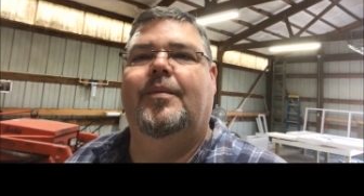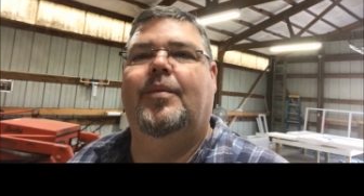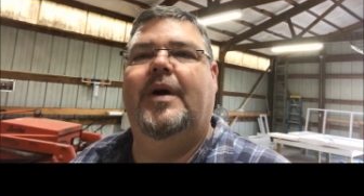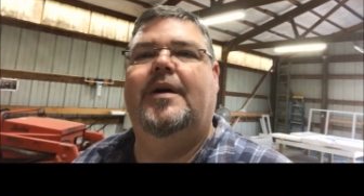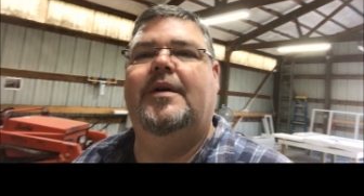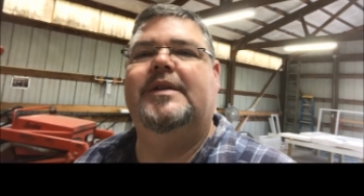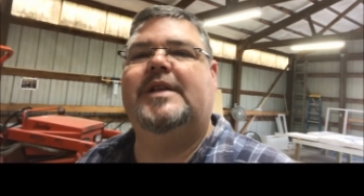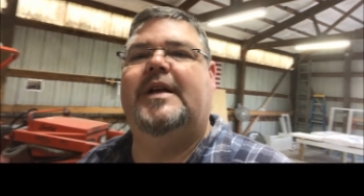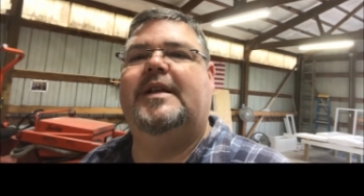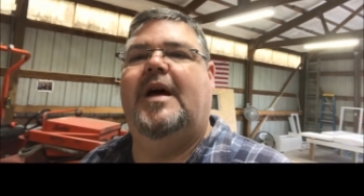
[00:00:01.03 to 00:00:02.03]
Well, it's
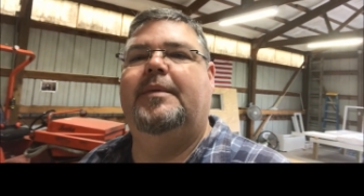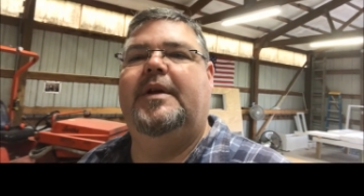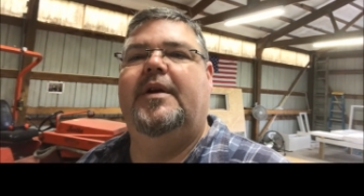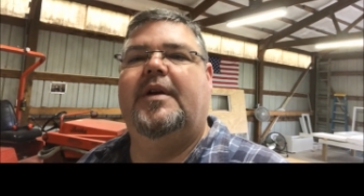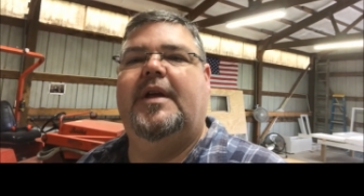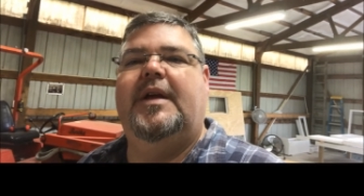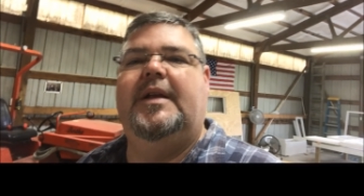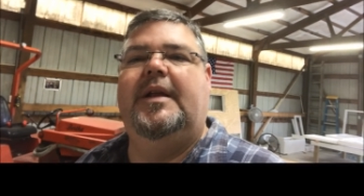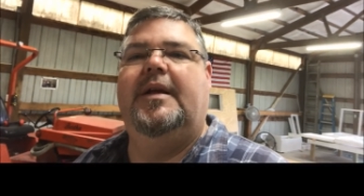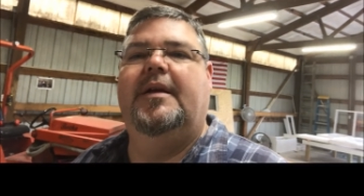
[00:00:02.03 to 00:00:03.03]
that time of year
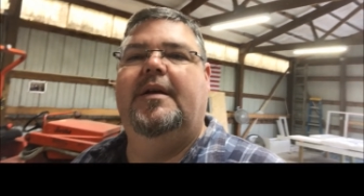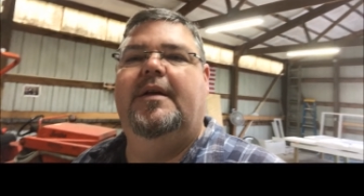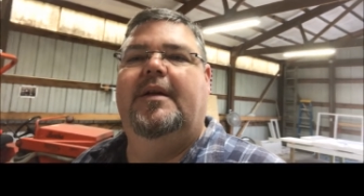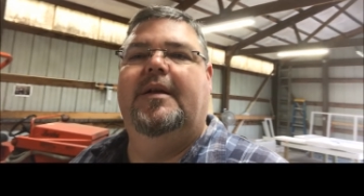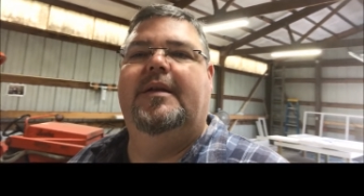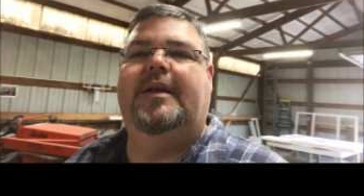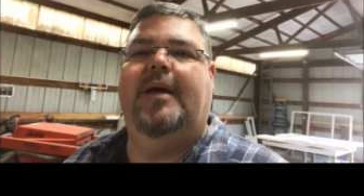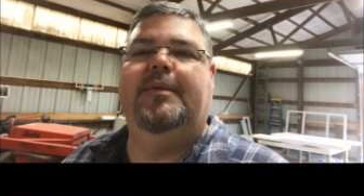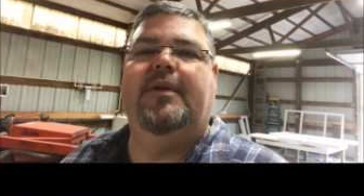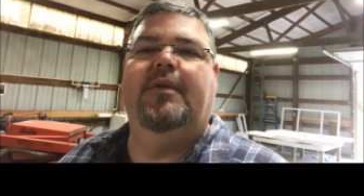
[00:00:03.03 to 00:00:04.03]
again.
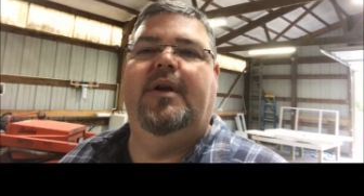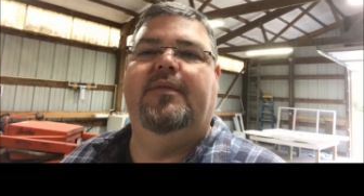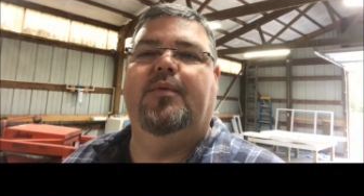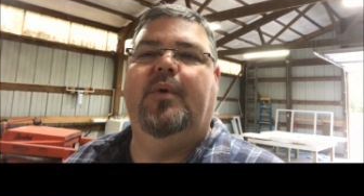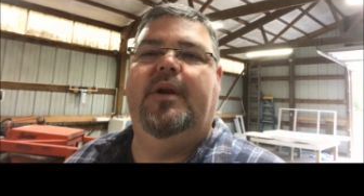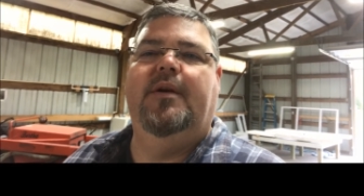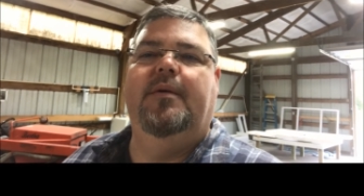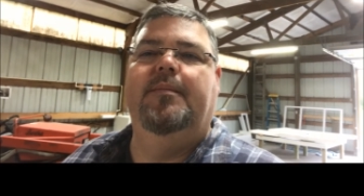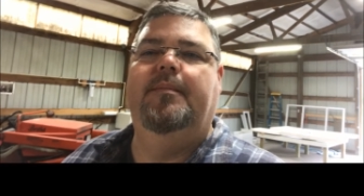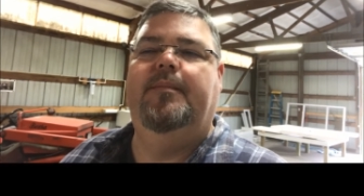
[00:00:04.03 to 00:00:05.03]
Time to get ready for winter.
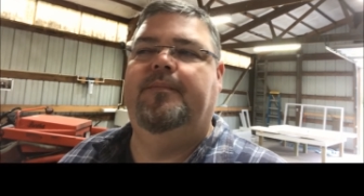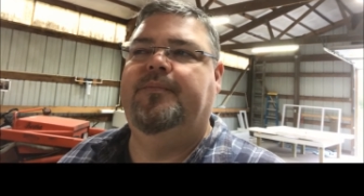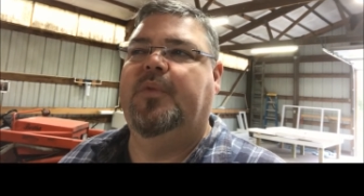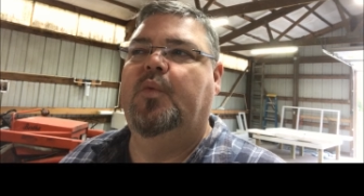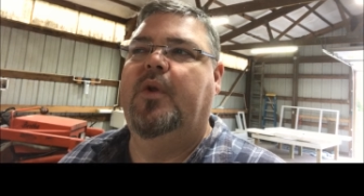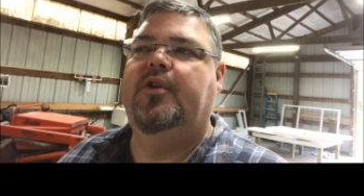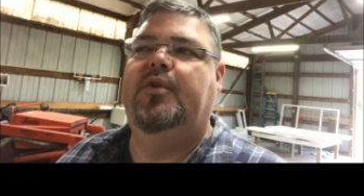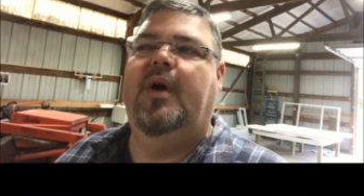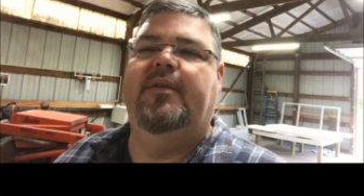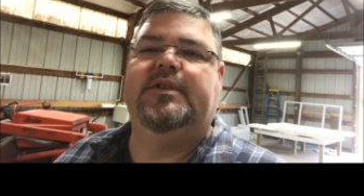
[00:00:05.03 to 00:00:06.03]
Whether
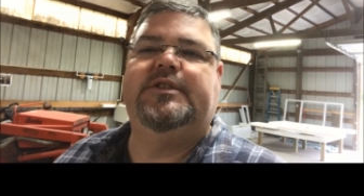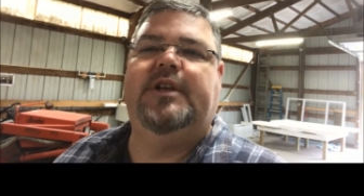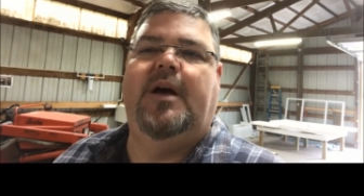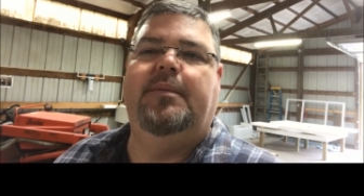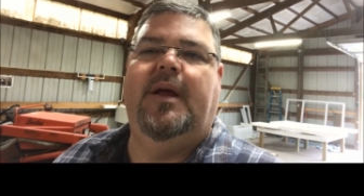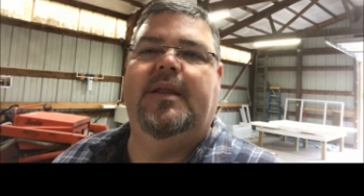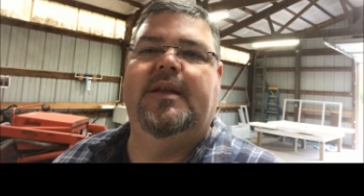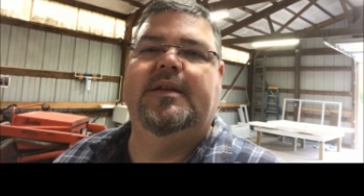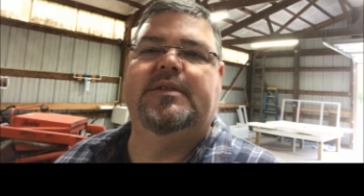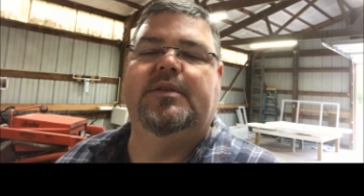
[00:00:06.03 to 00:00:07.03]
you have a shop like
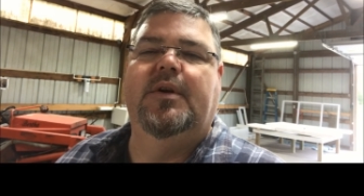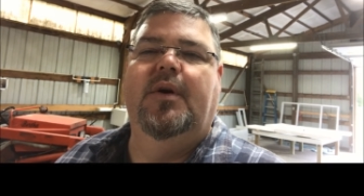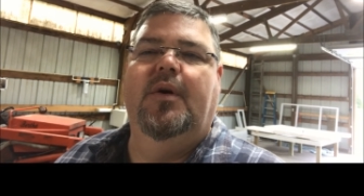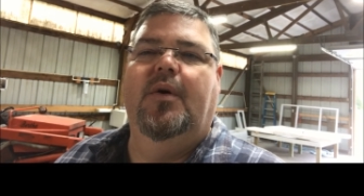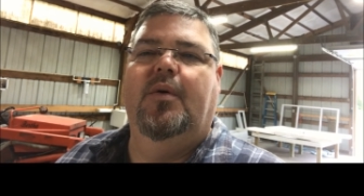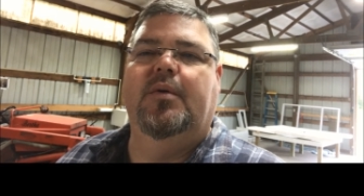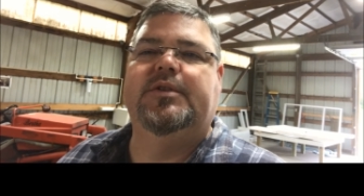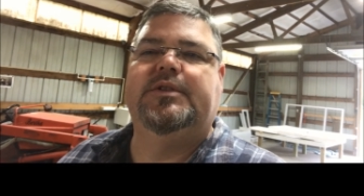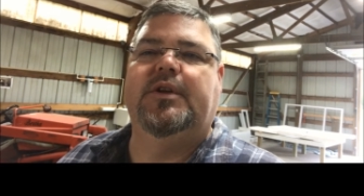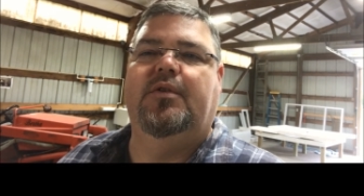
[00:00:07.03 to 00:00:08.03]
this, or
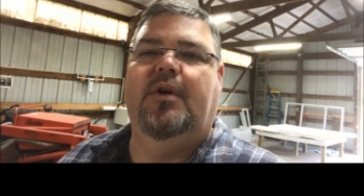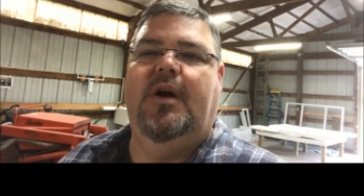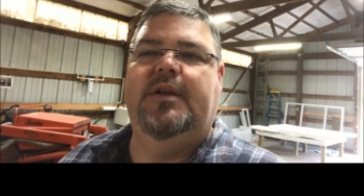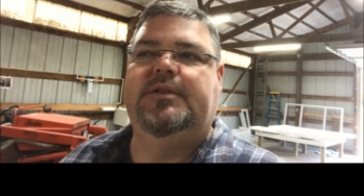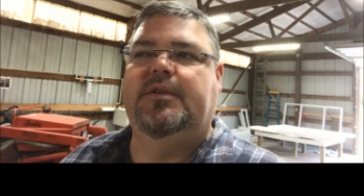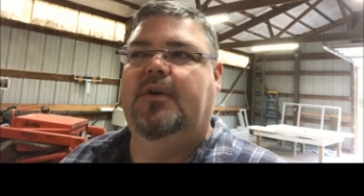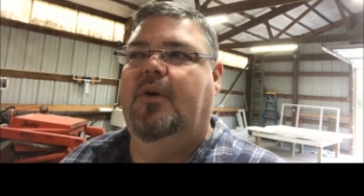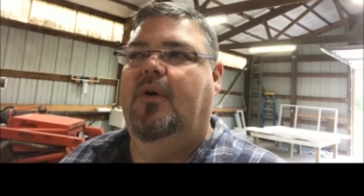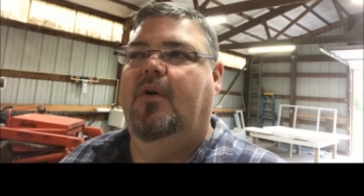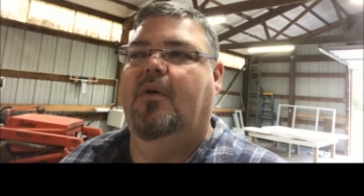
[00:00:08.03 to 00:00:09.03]
just a garage,
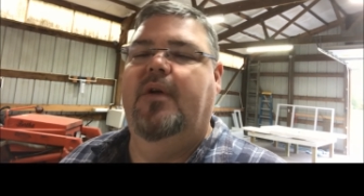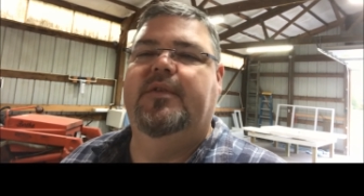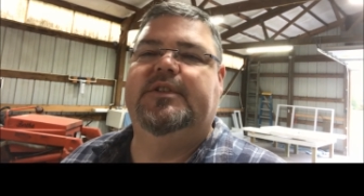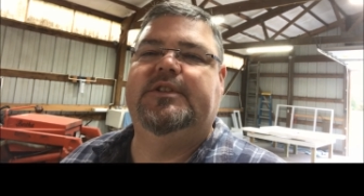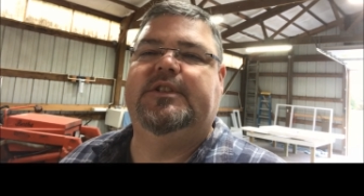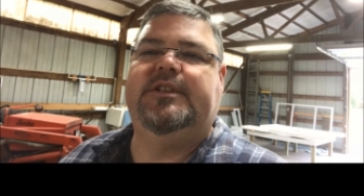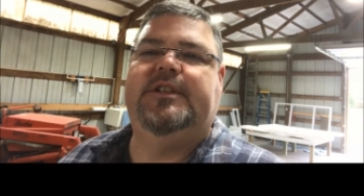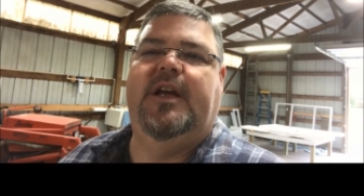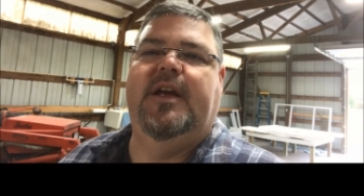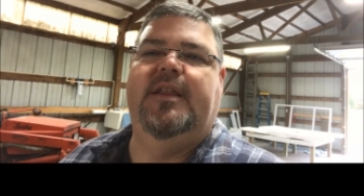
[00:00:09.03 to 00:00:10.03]
or even just a
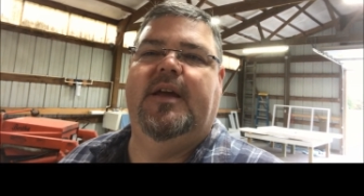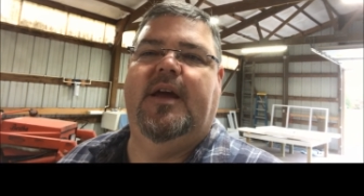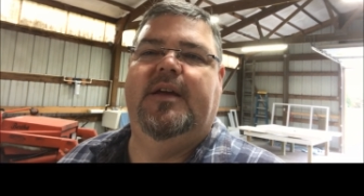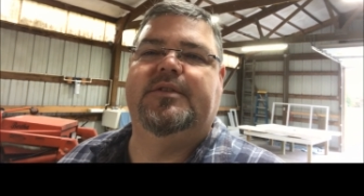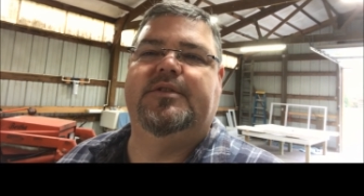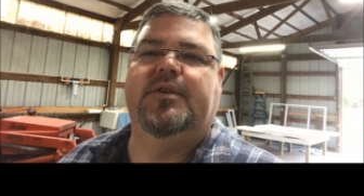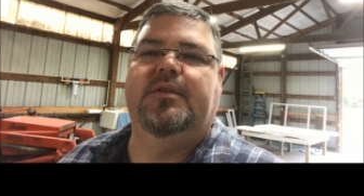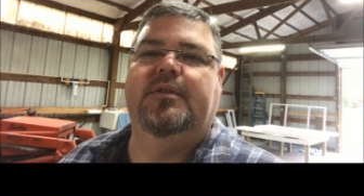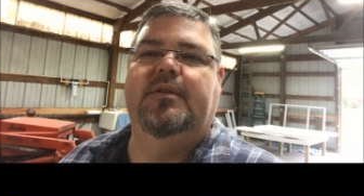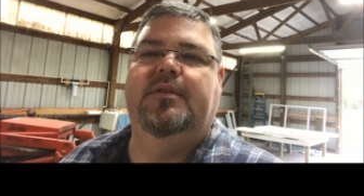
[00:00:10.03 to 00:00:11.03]
shed that has
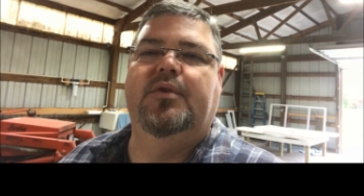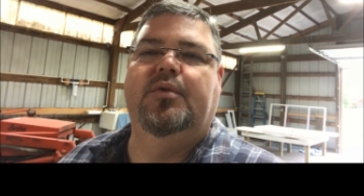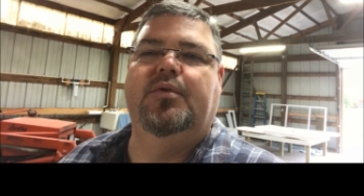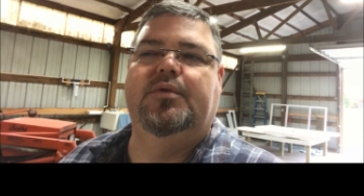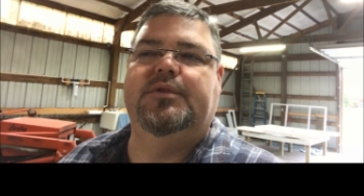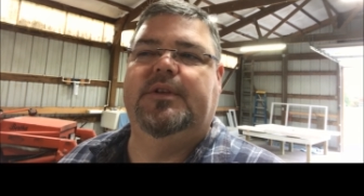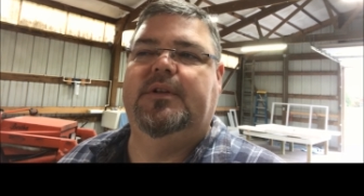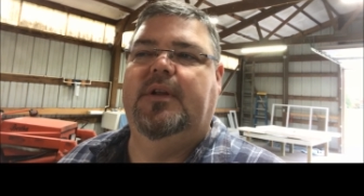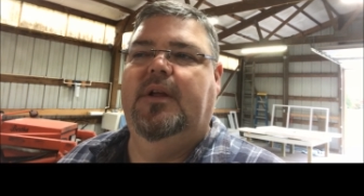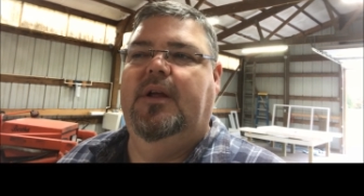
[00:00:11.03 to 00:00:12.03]
your tools
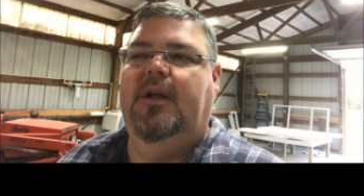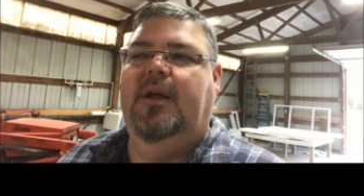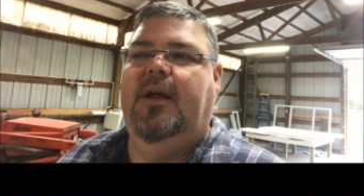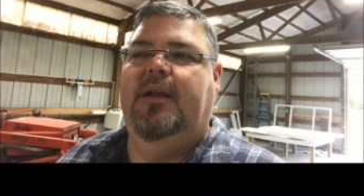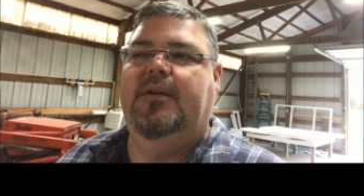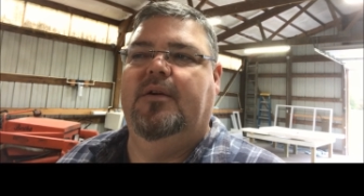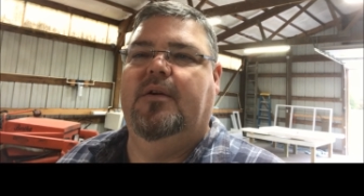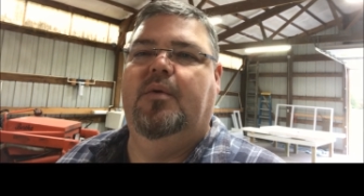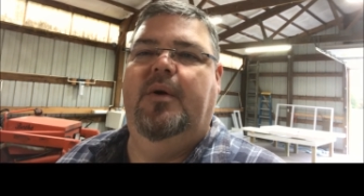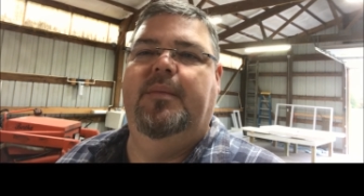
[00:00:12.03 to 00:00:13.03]
and your
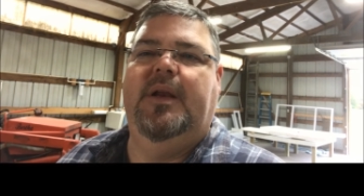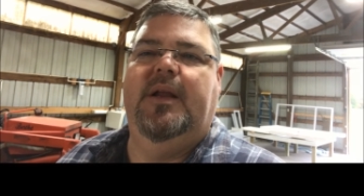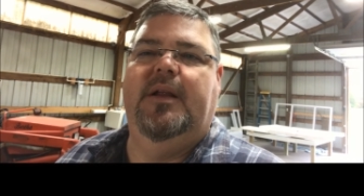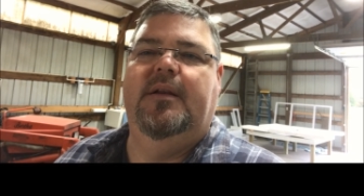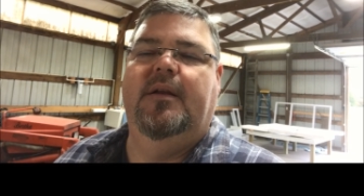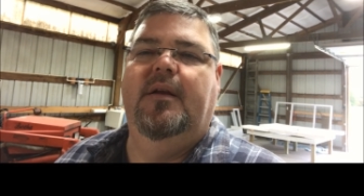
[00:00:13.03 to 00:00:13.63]
equipment in it,